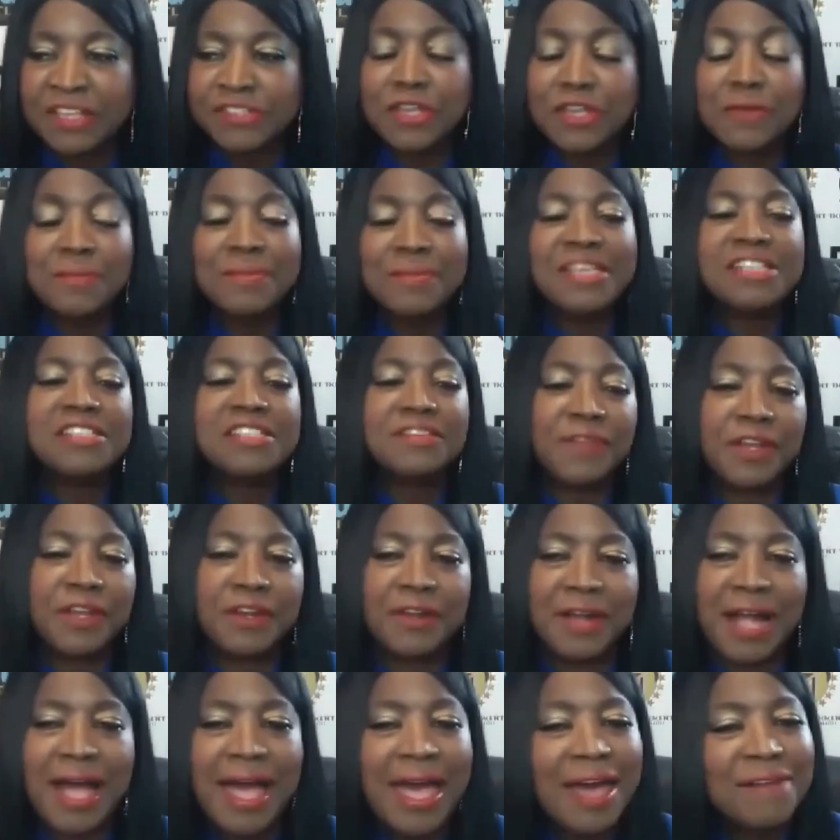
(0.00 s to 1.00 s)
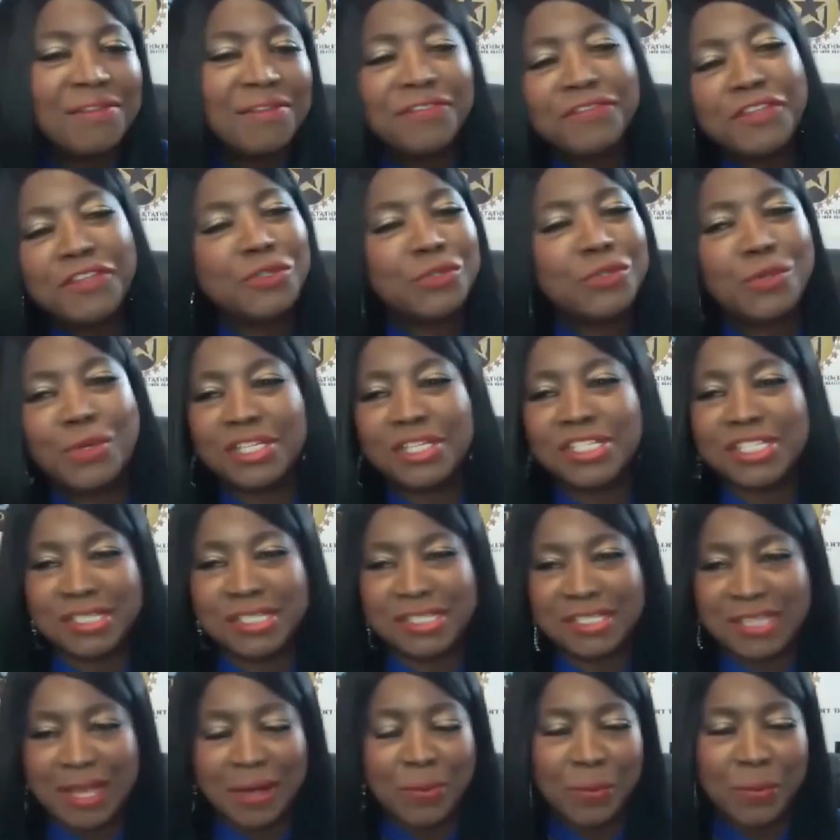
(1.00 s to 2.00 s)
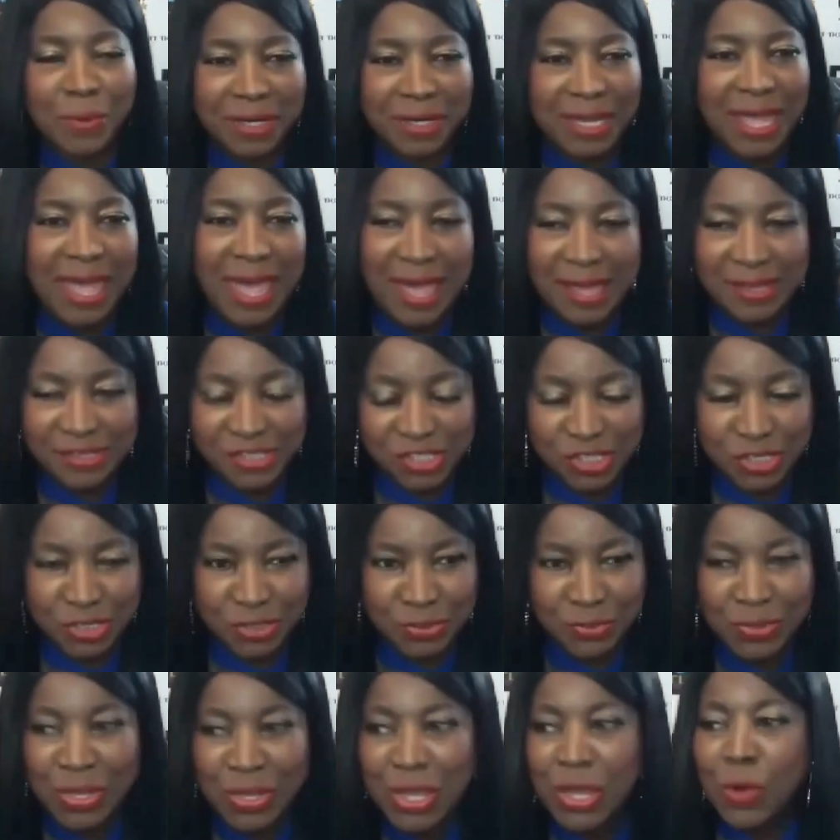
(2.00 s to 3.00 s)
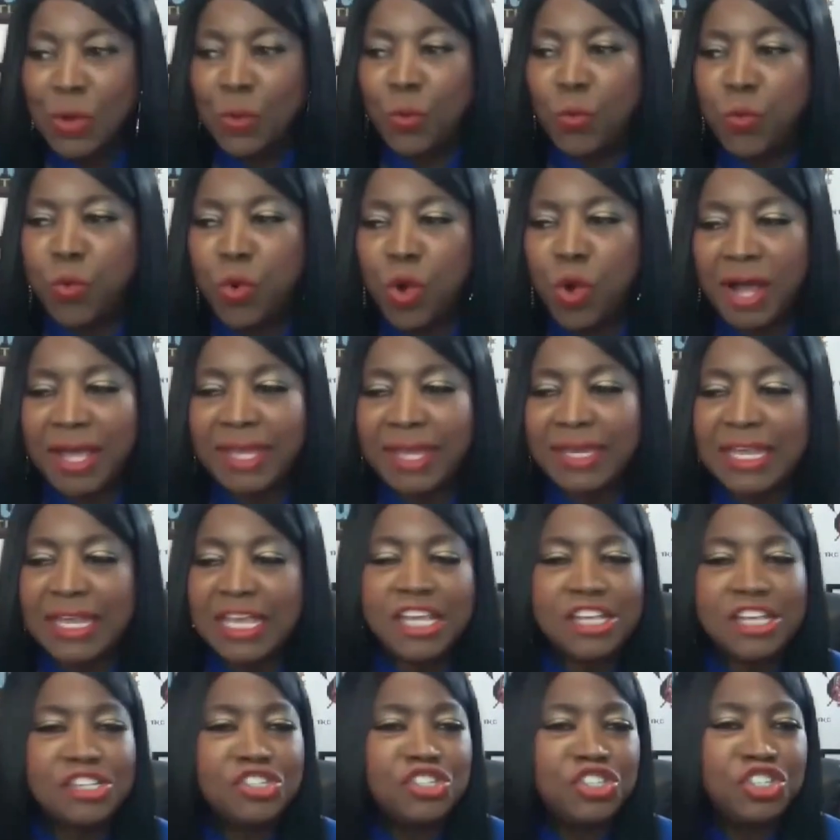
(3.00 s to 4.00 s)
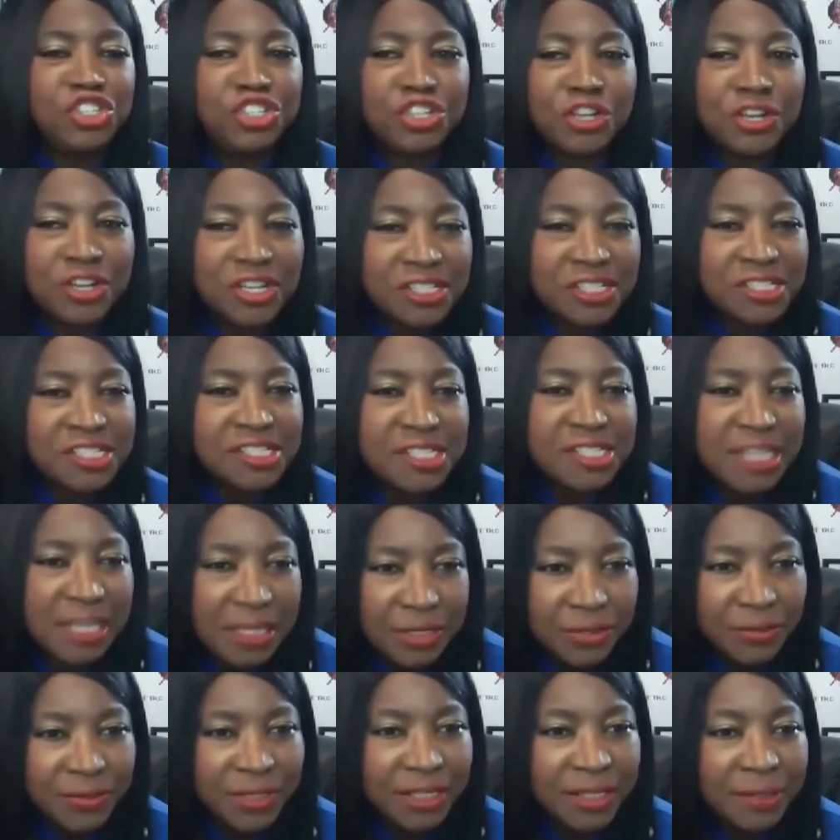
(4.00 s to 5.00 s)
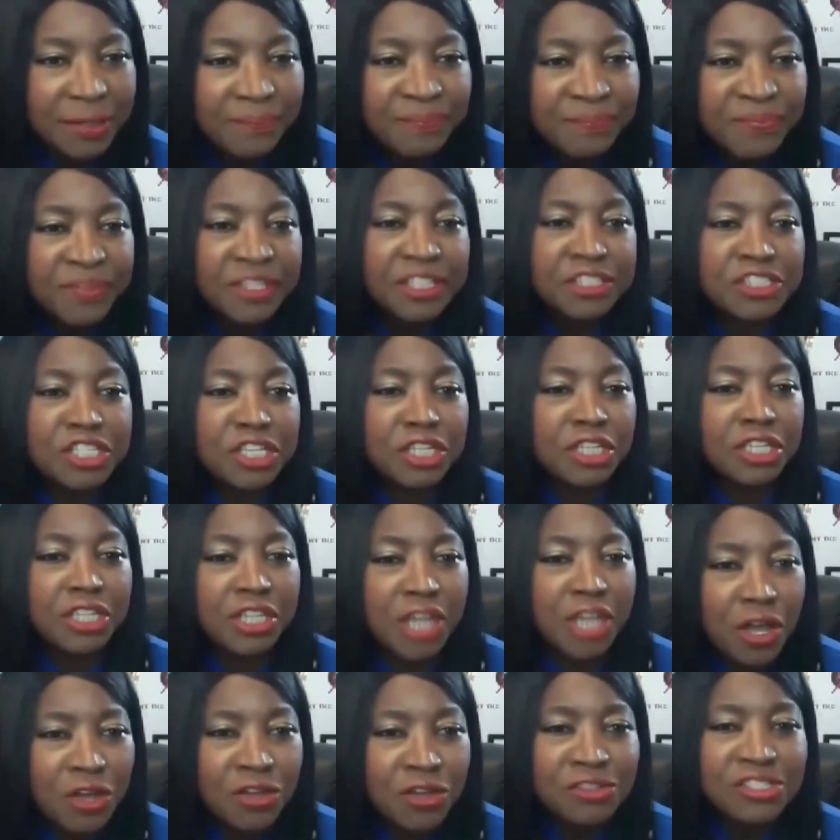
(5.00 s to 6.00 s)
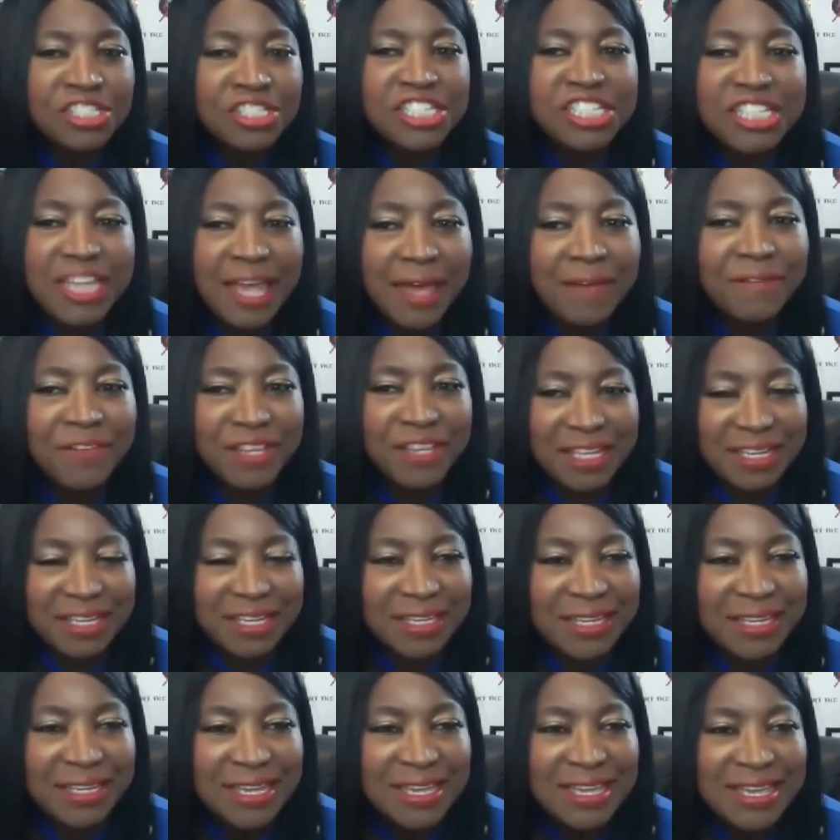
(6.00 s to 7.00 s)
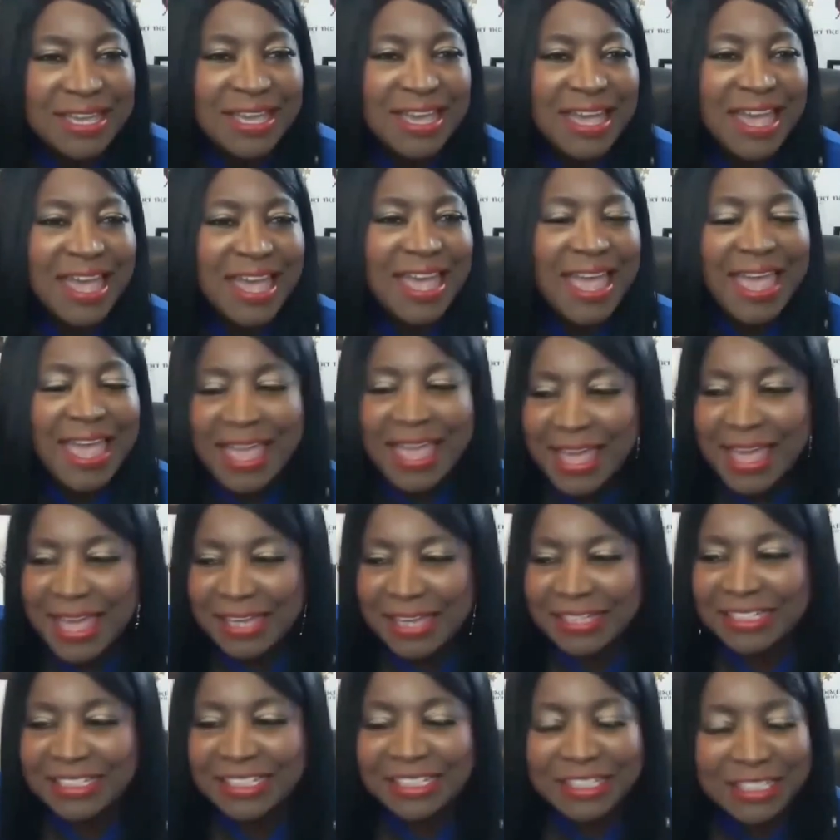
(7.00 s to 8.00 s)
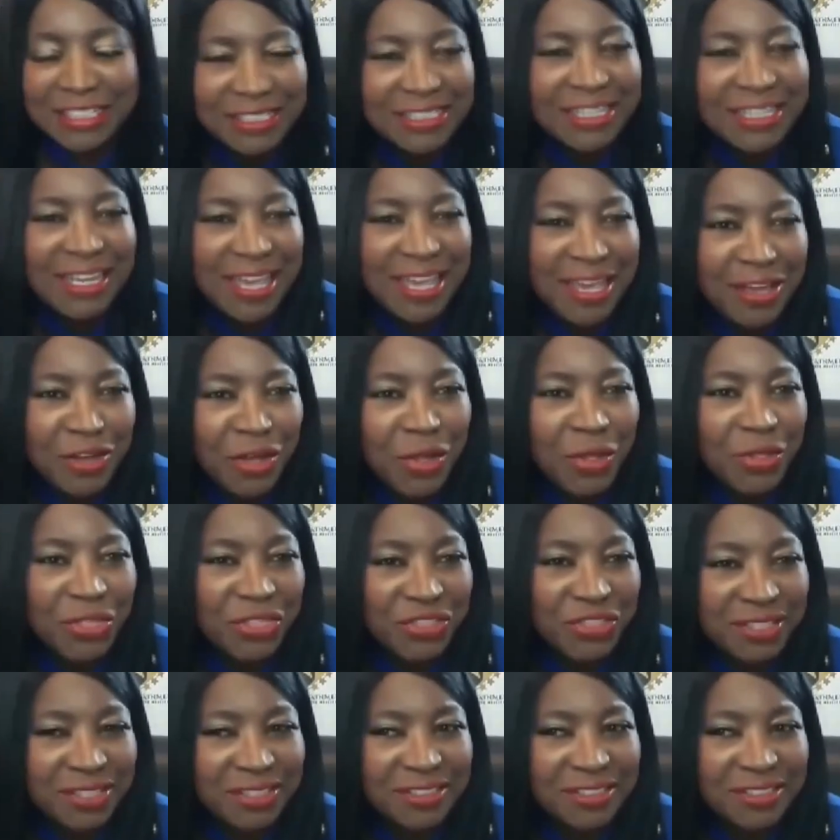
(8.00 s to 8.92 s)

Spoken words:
So, Ms. Vera, I have a few questions I want to ask you. What is your secret to longevity and good health?